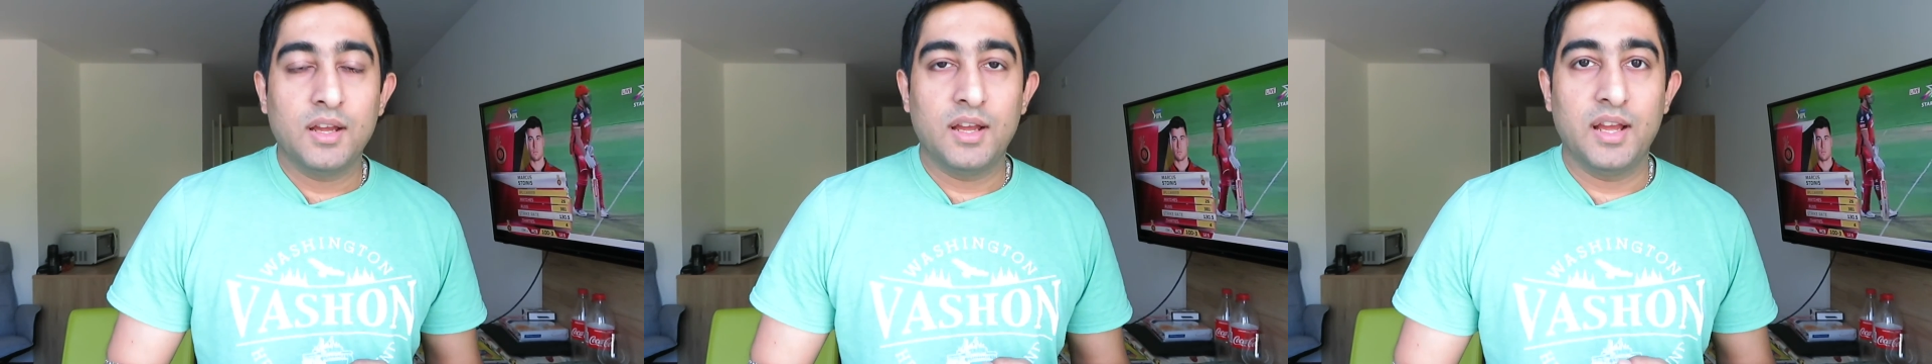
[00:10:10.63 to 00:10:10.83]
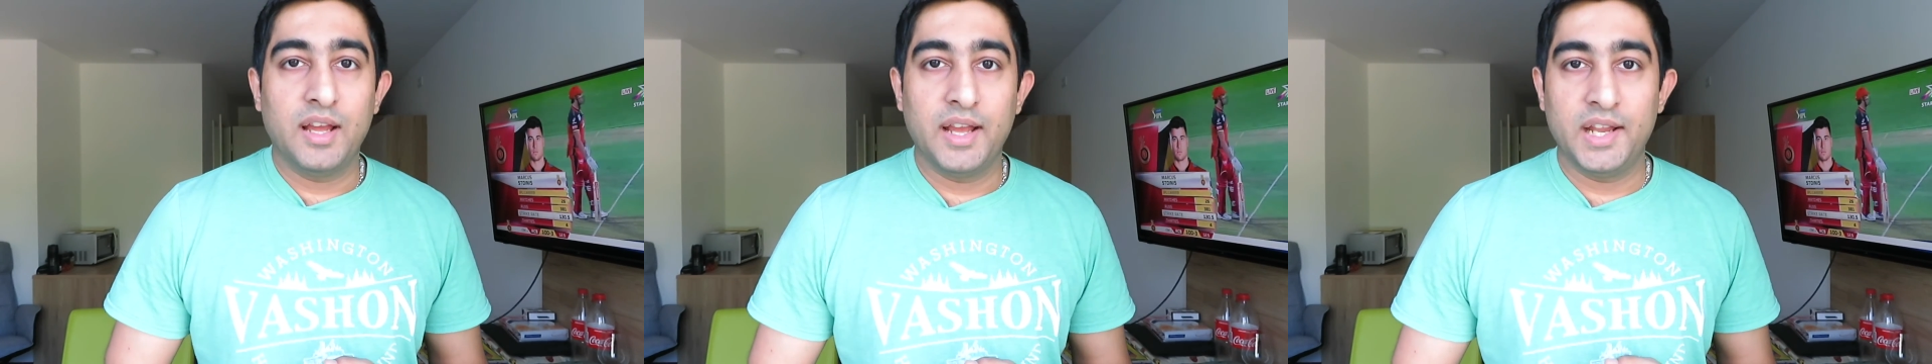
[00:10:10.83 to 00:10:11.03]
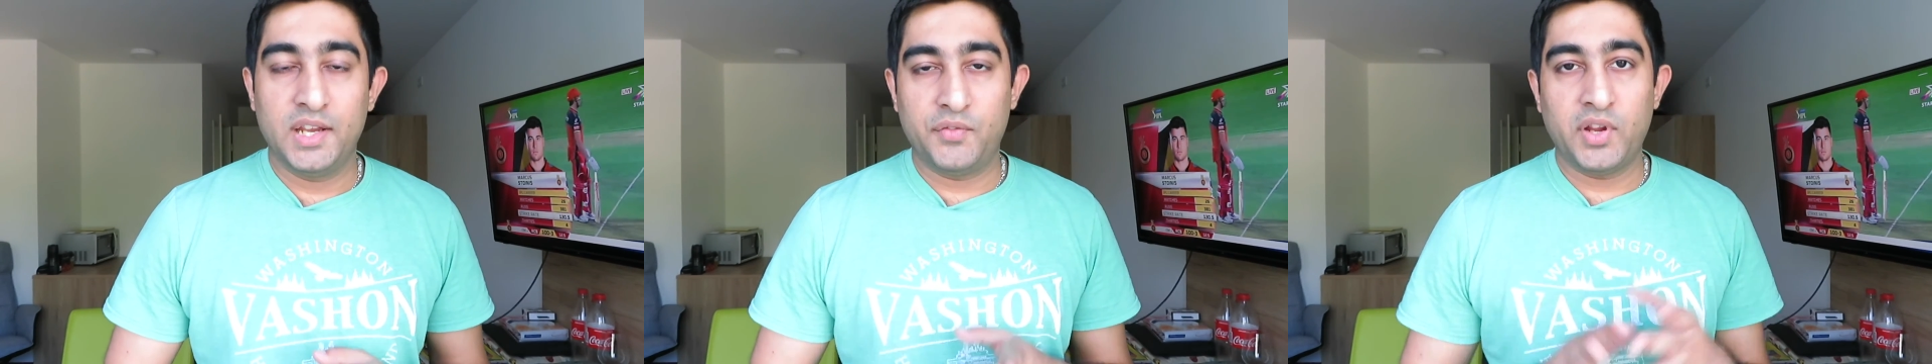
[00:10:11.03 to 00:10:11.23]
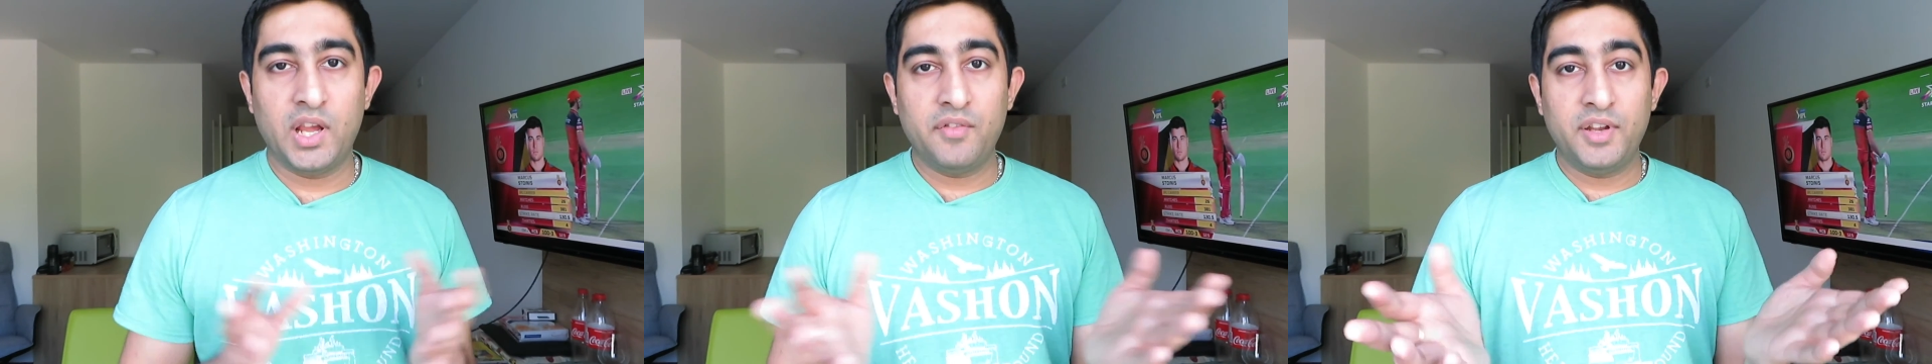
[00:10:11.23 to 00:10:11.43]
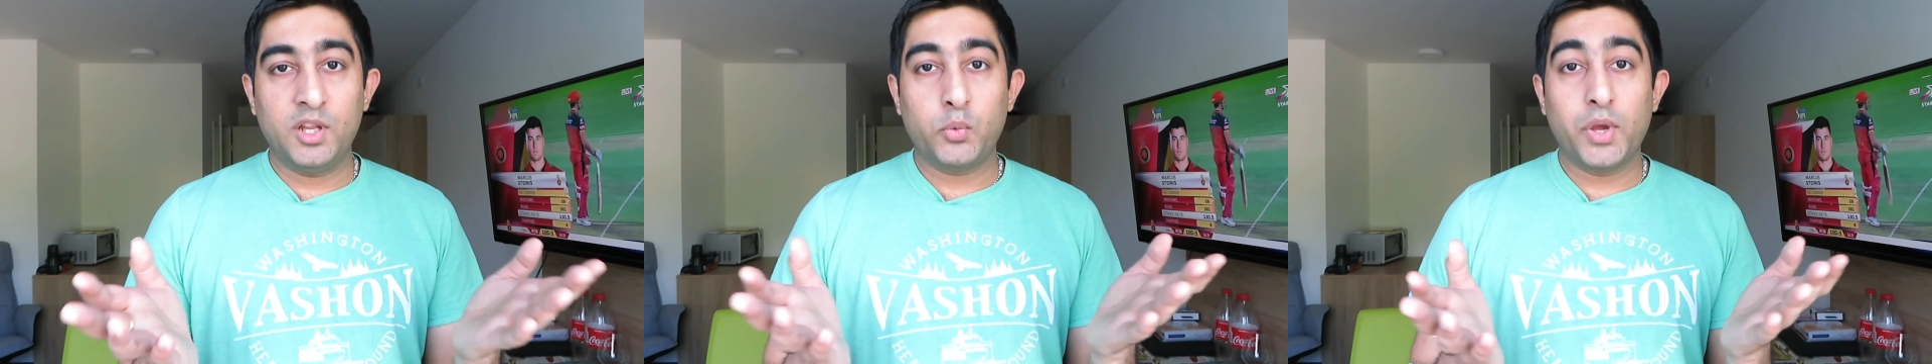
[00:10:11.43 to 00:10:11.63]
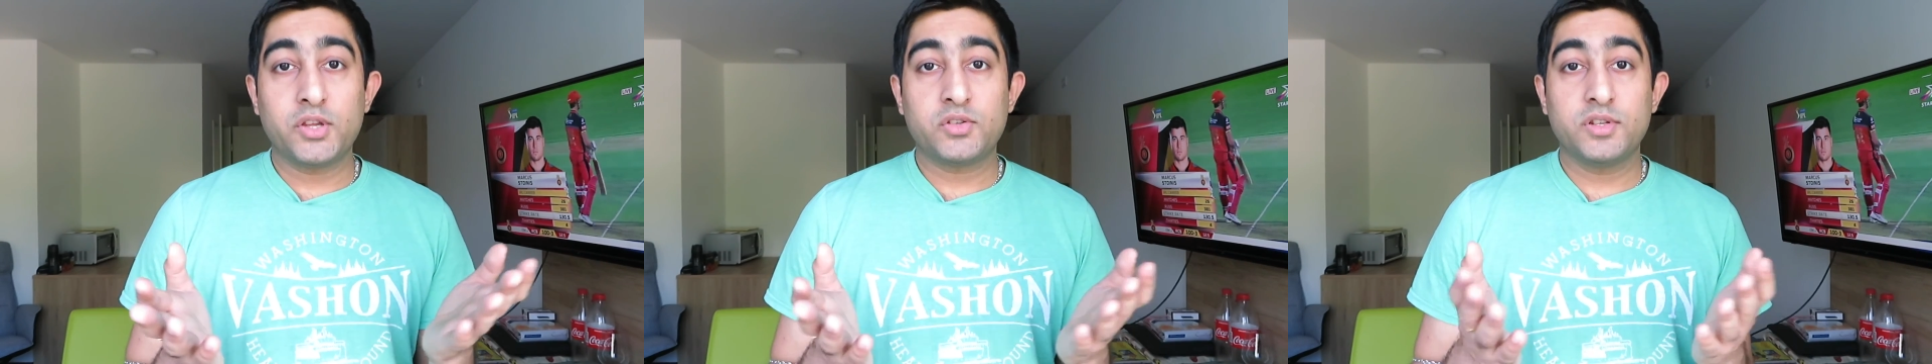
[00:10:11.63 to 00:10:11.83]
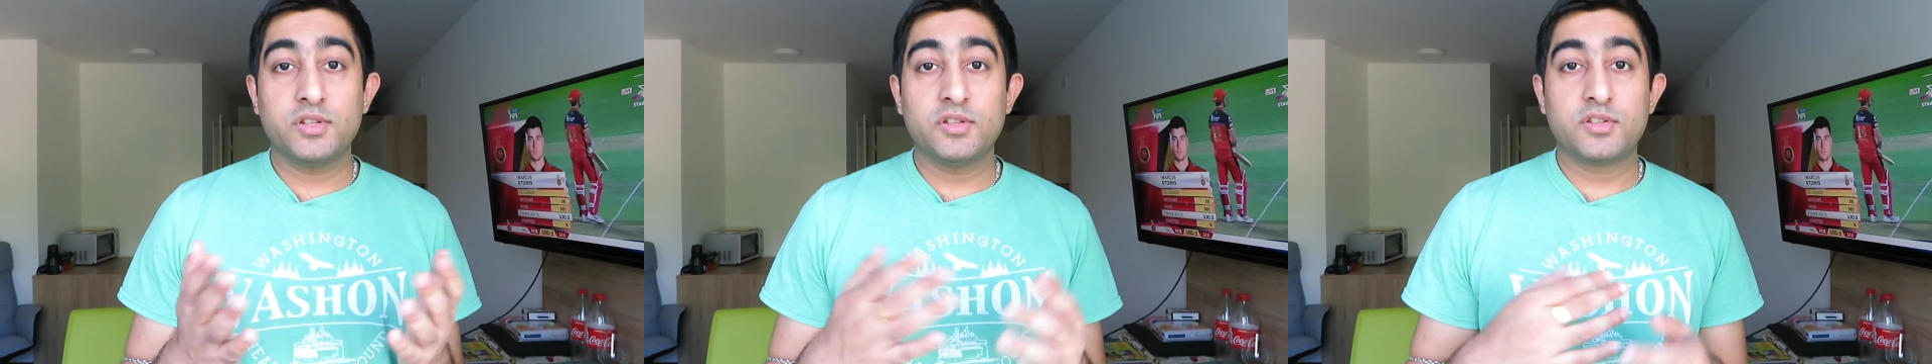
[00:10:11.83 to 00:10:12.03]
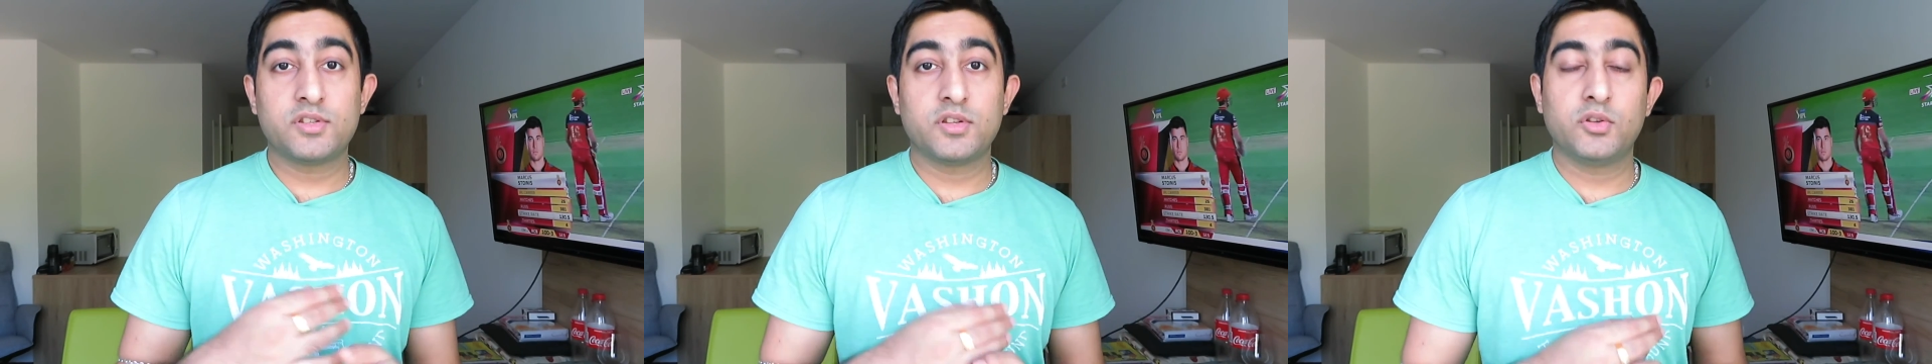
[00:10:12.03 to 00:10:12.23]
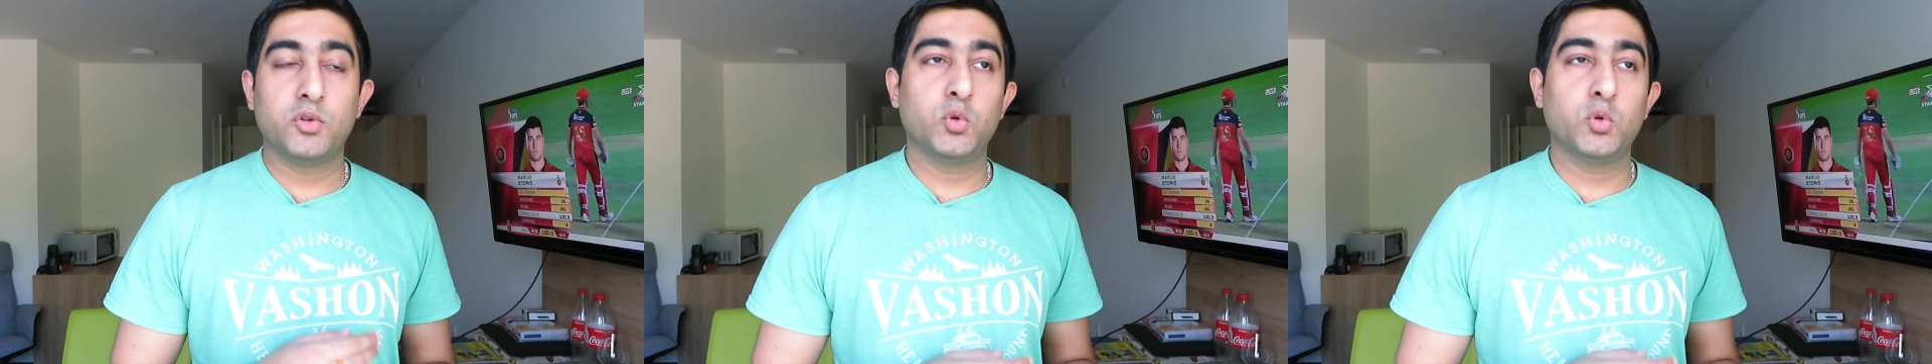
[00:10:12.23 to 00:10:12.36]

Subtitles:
And if you have any questions,